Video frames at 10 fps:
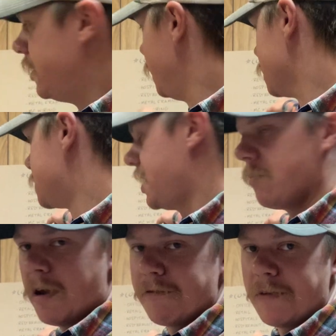You'll see on
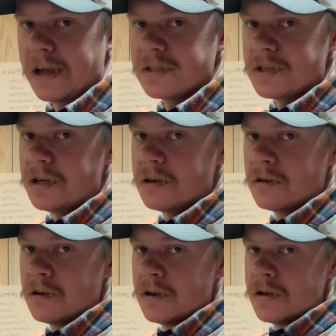my fancy
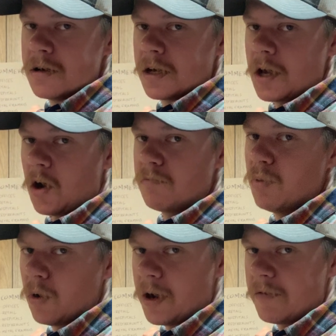
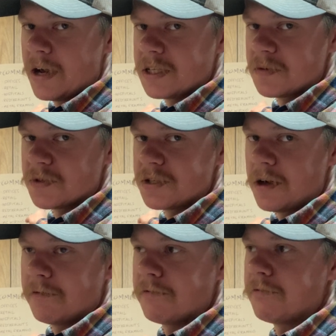cardboard, I've got some
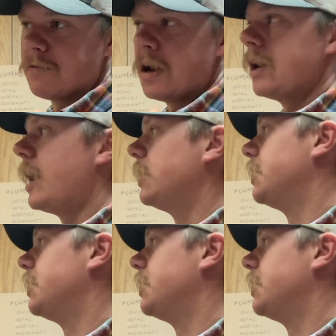stuff written on